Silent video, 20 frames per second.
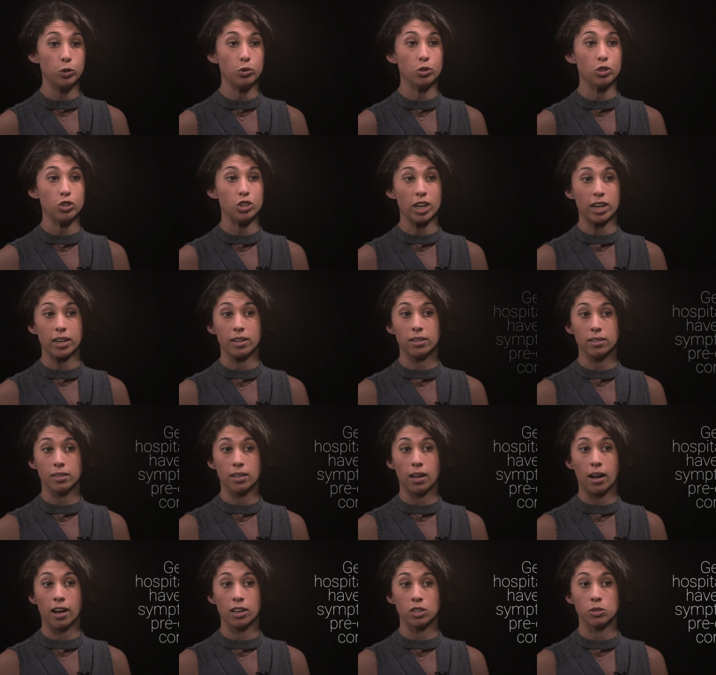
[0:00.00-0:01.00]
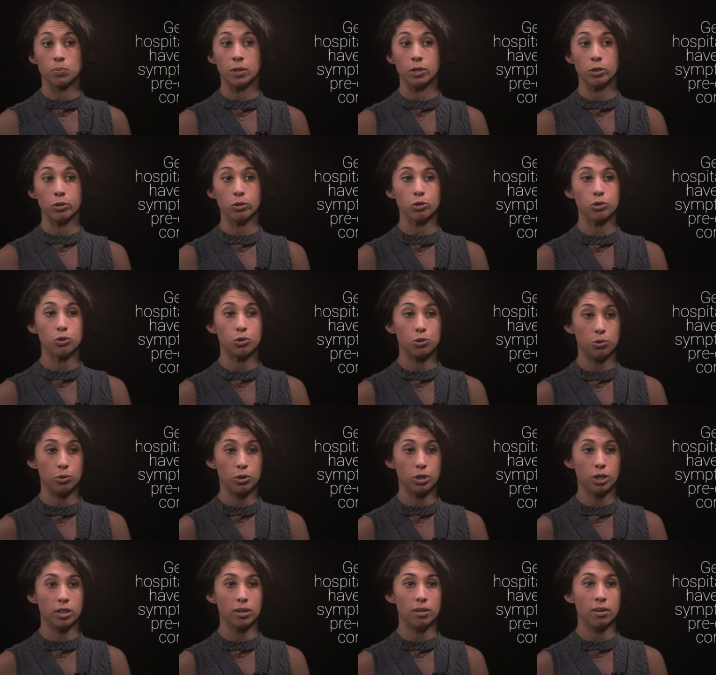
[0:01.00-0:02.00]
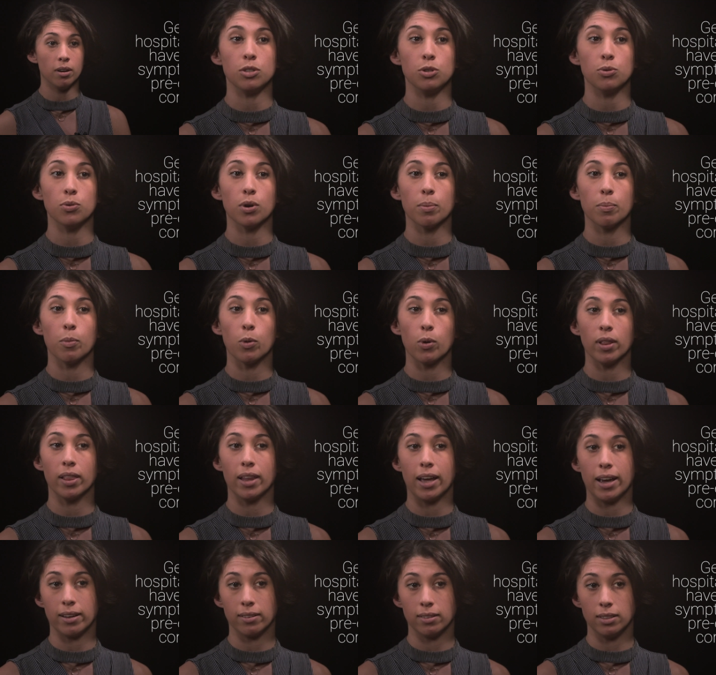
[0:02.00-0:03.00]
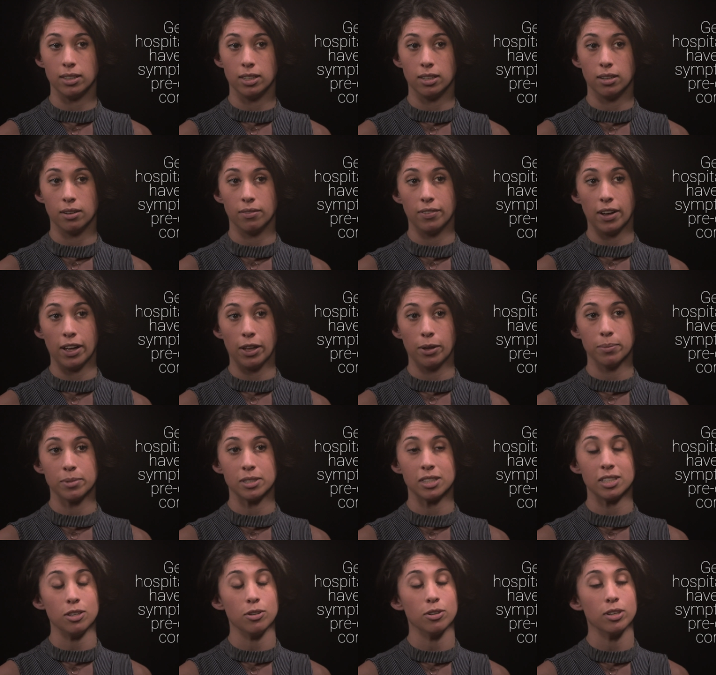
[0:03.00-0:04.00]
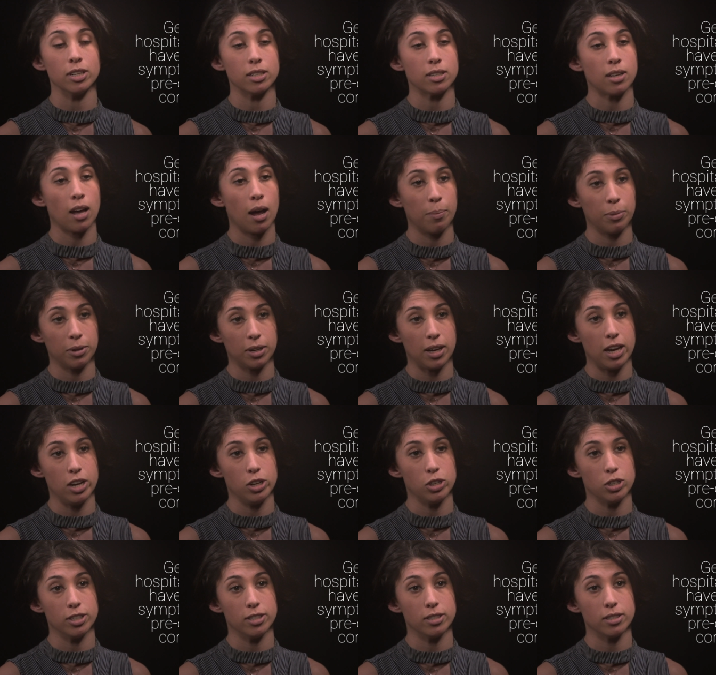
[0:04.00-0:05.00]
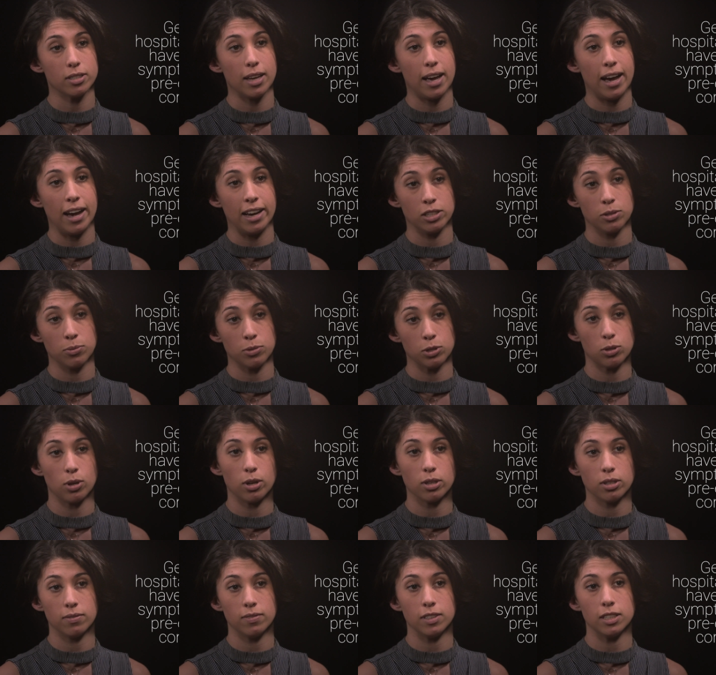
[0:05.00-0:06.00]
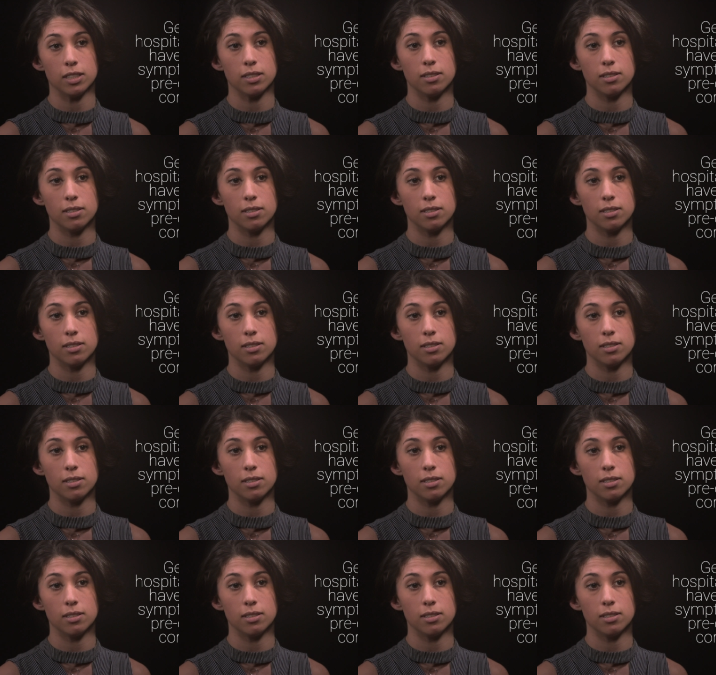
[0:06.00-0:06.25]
you should check into the hospital sooner. You are more likely to develop serious complications as a result of this